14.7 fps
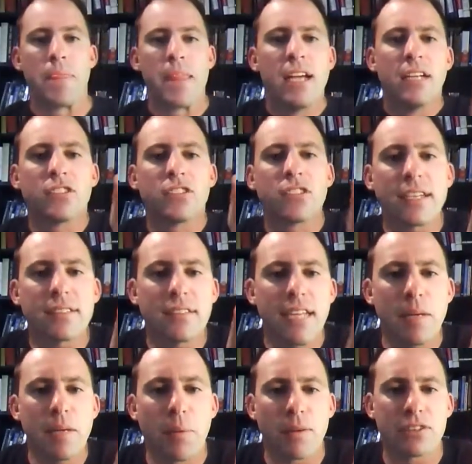
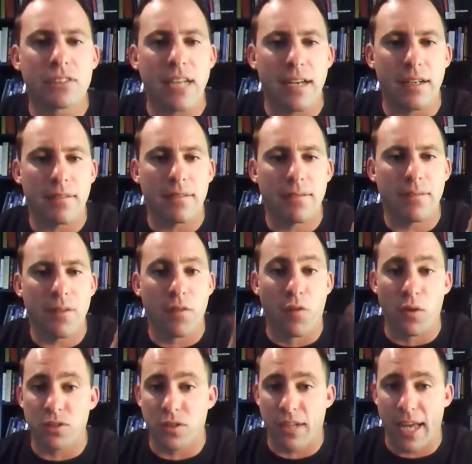16% of
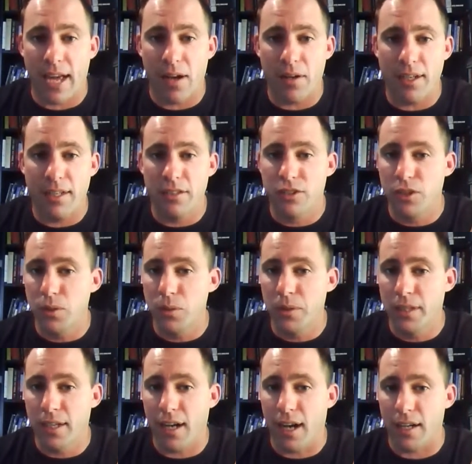Ulster County is
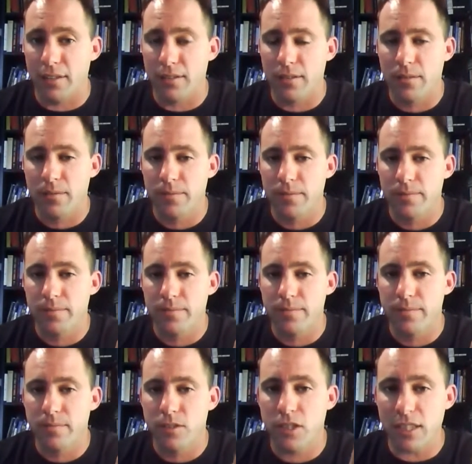unionized.
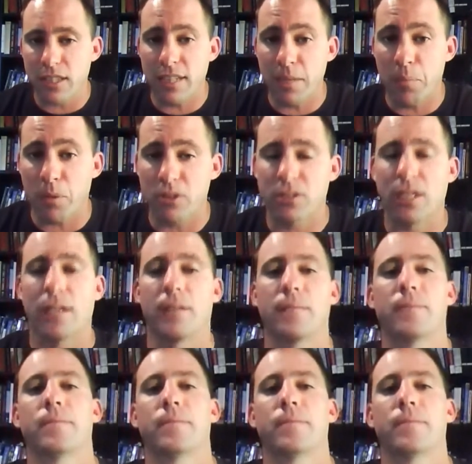16%.